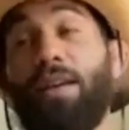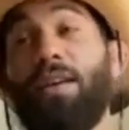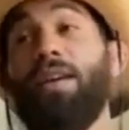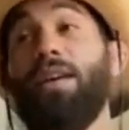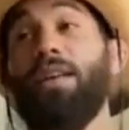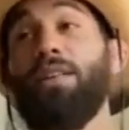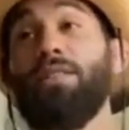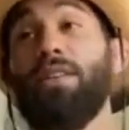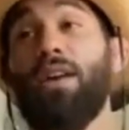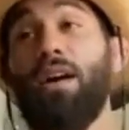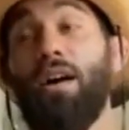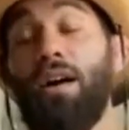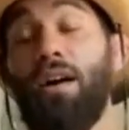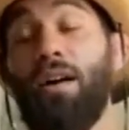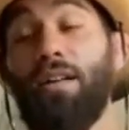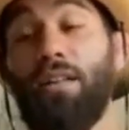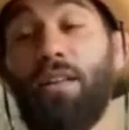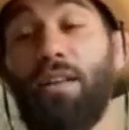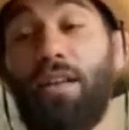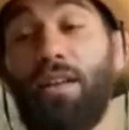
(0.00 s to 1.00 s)
It's
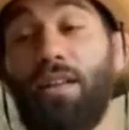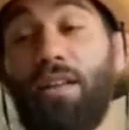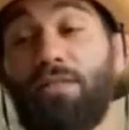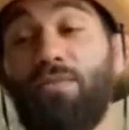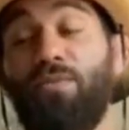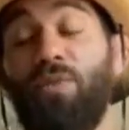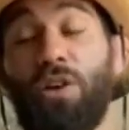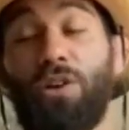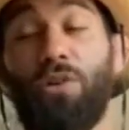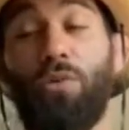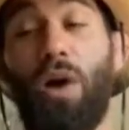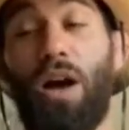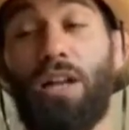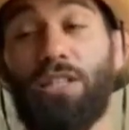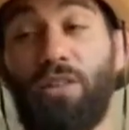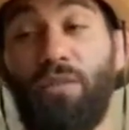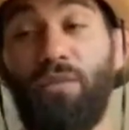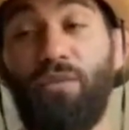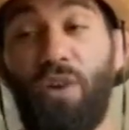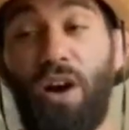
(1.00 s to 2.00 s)
fun to watch
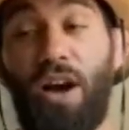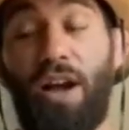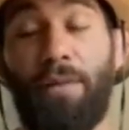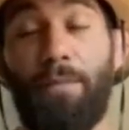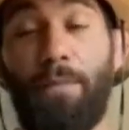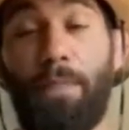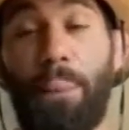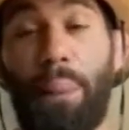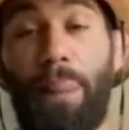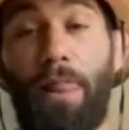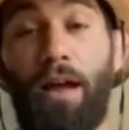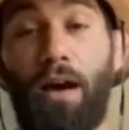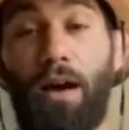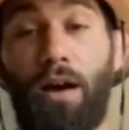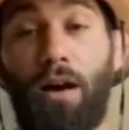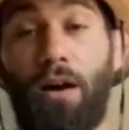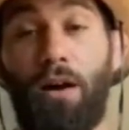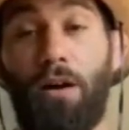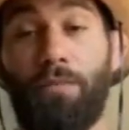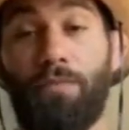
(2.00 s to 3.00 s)
him fight.
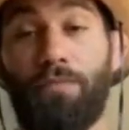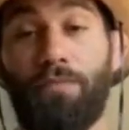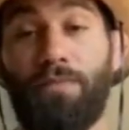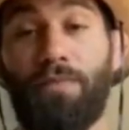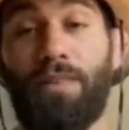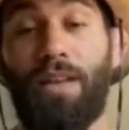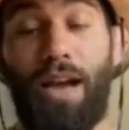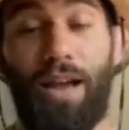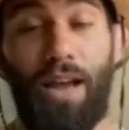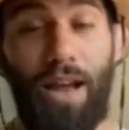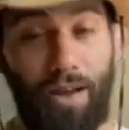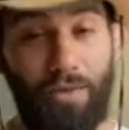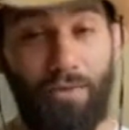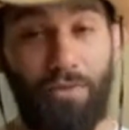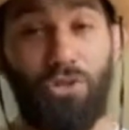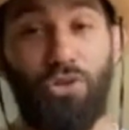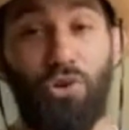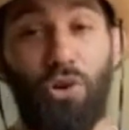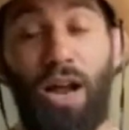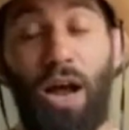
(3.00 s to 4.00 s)

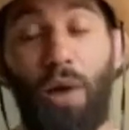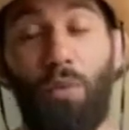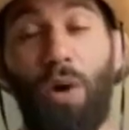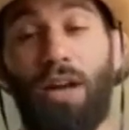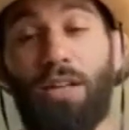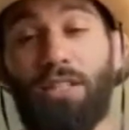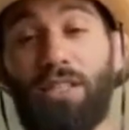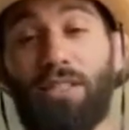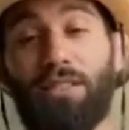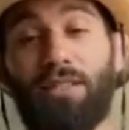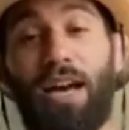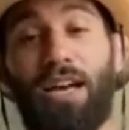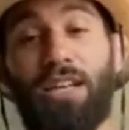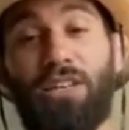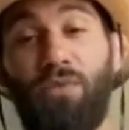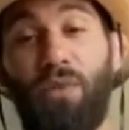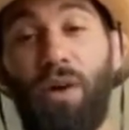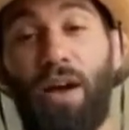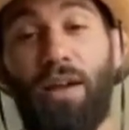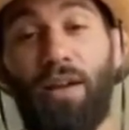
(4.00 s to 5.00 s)
I watched his last
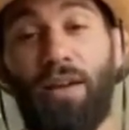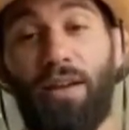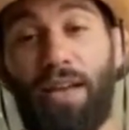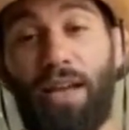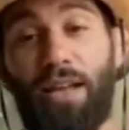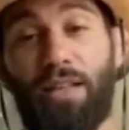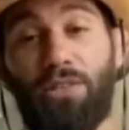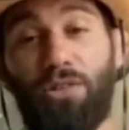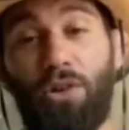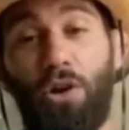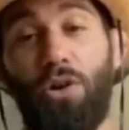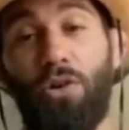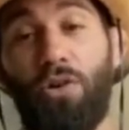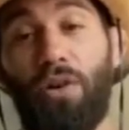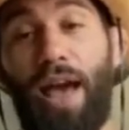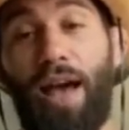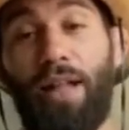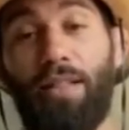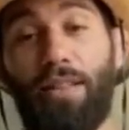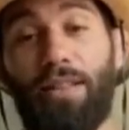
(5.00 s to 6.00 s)
fight against Arnold
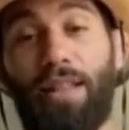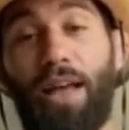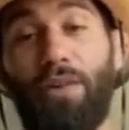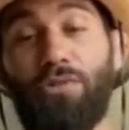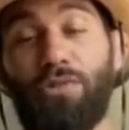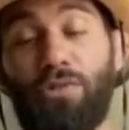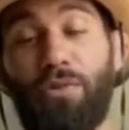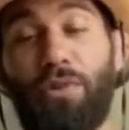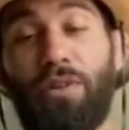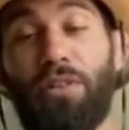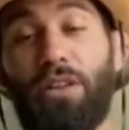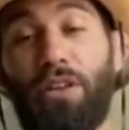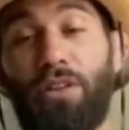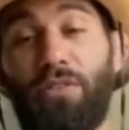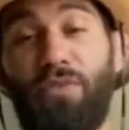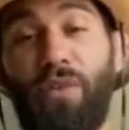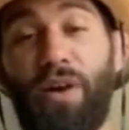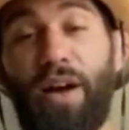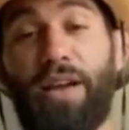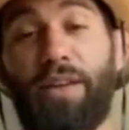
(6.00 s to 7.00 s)
Allen. That was a really good
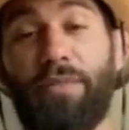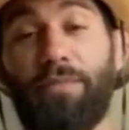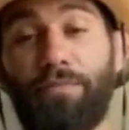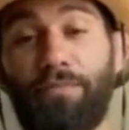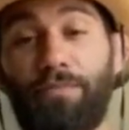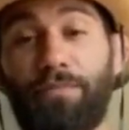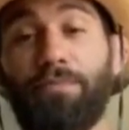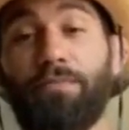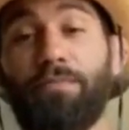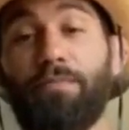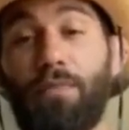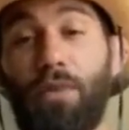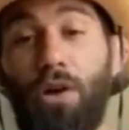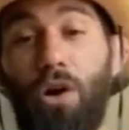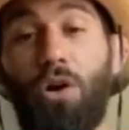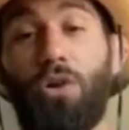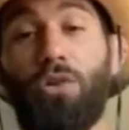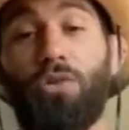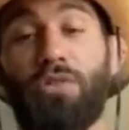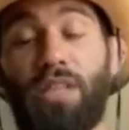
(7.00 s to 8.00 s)
fight.
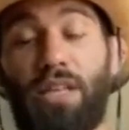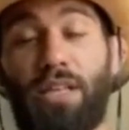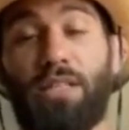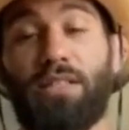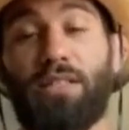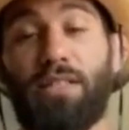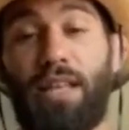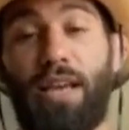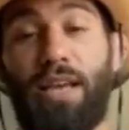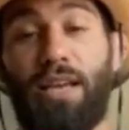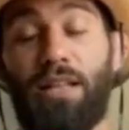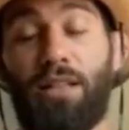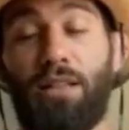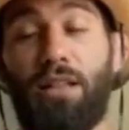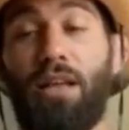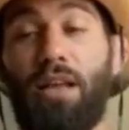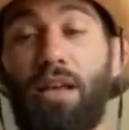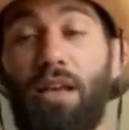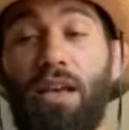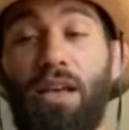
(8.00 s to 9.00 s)
Arnold did his thing.
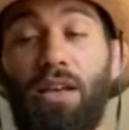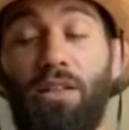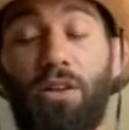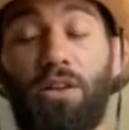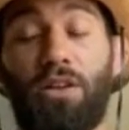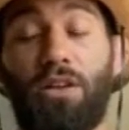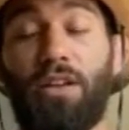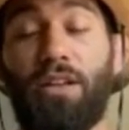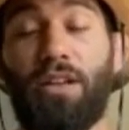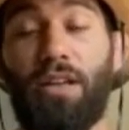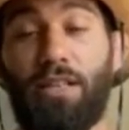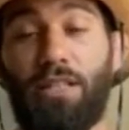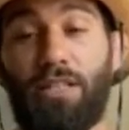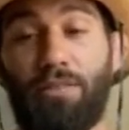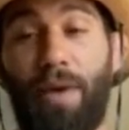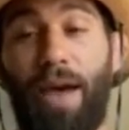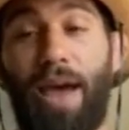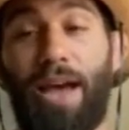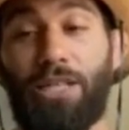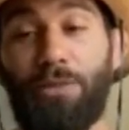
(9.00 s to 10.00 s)
He looked good against
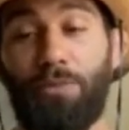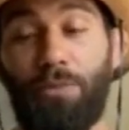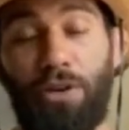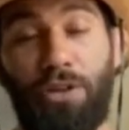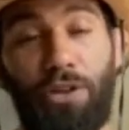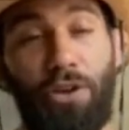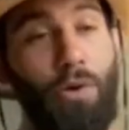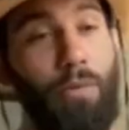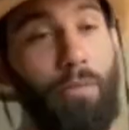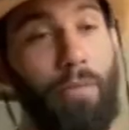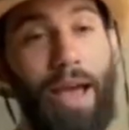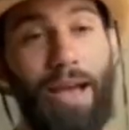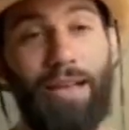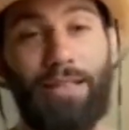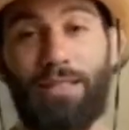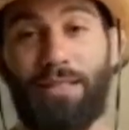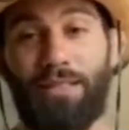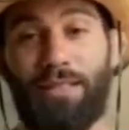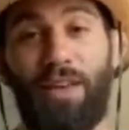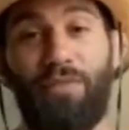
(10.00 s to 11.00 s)
Max, but Max
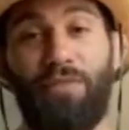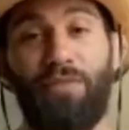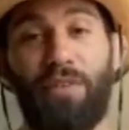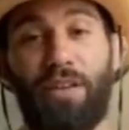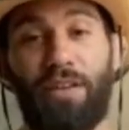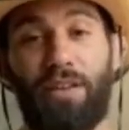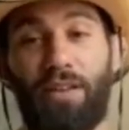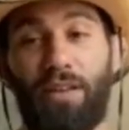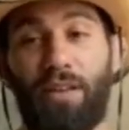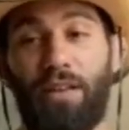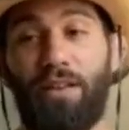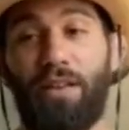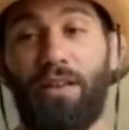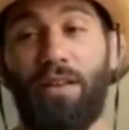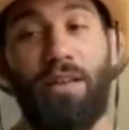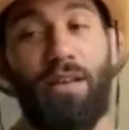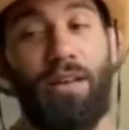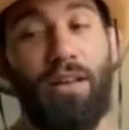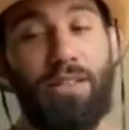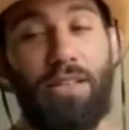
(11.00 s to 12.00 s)
is definitely
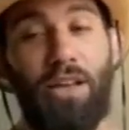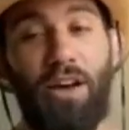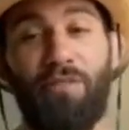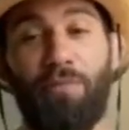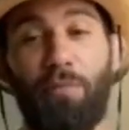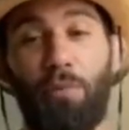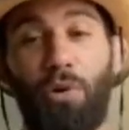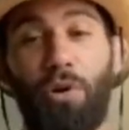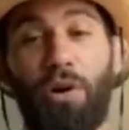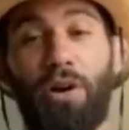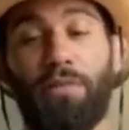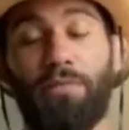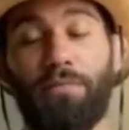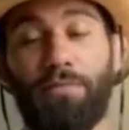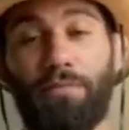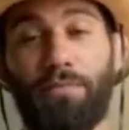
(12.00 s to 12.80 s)
a tough boy.